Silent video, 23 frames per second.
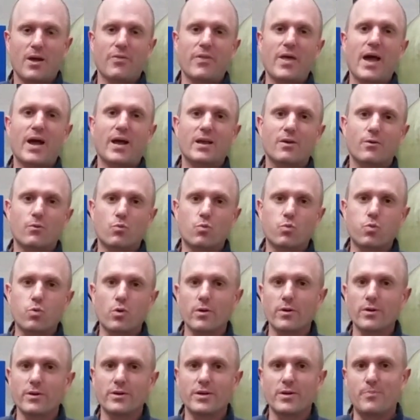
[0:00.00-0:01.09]
And that can
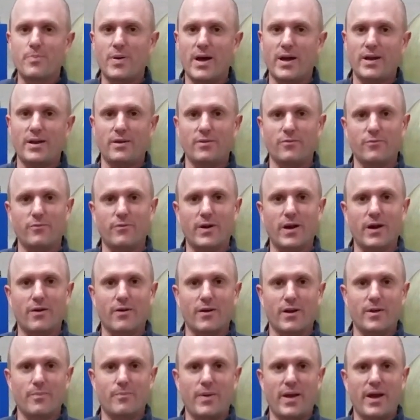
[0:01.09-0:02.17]
really depend and
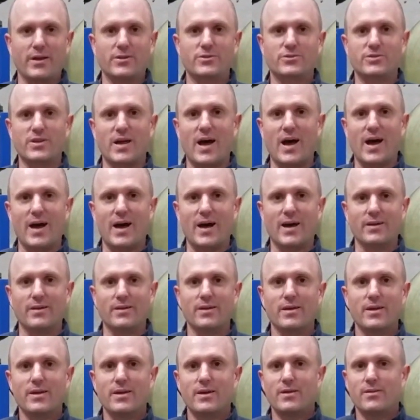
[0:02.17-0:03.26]
vary based
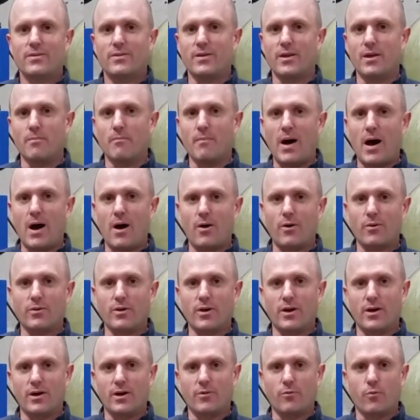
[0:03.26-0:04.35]
on the
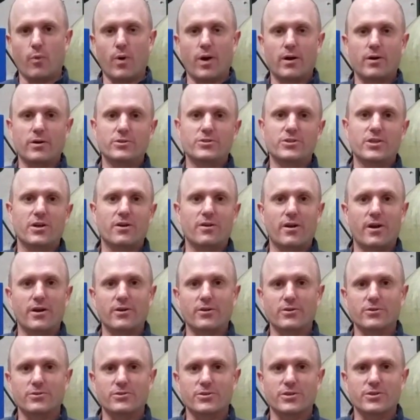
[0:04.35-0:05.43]
amount of wear and tear
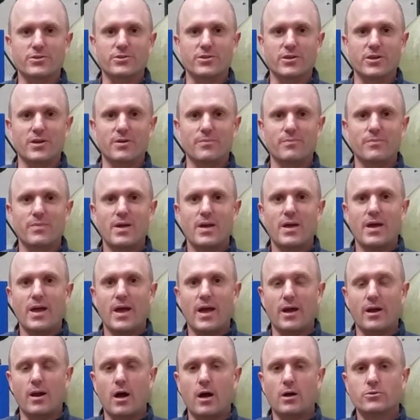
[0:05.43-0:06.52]
on your system,
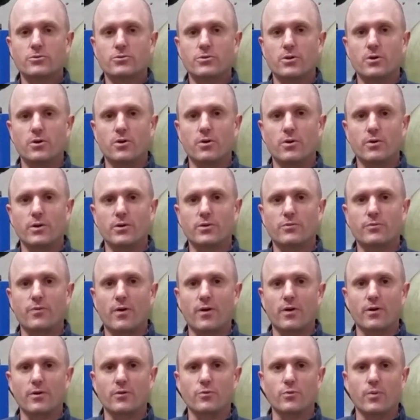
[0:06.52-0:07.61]
and also as
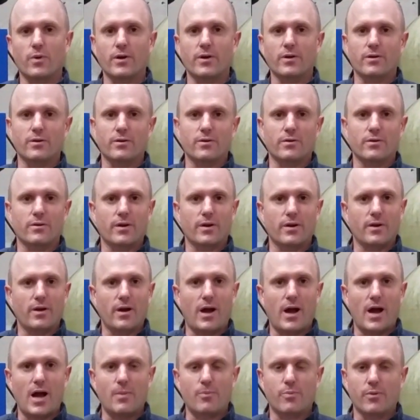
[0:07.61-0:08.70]
far as what your
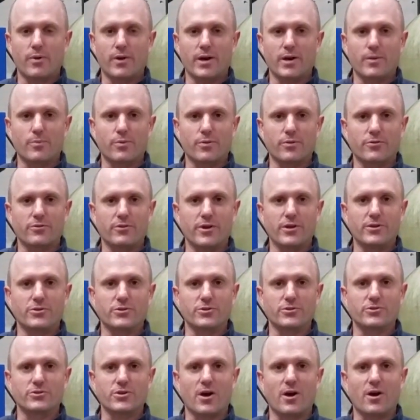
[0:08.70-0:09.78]
operating
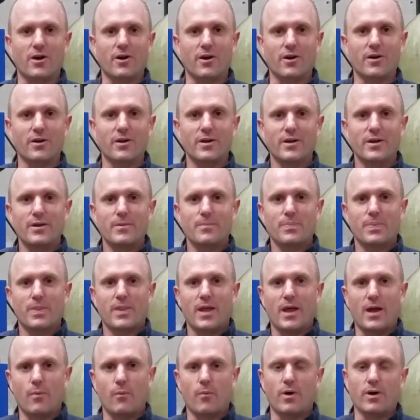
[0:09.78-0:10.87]
procedures are
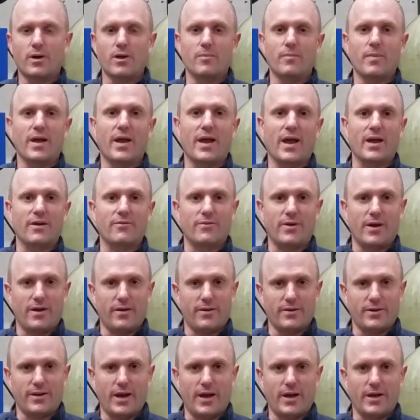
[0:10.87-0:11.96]
and what you may have
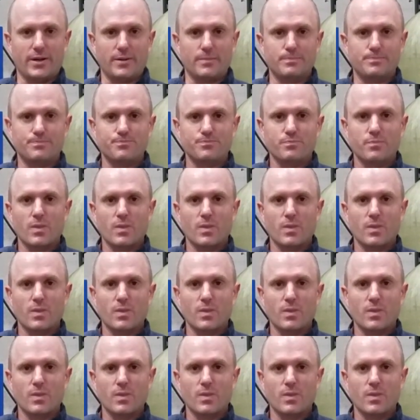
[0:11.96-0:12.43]
validated.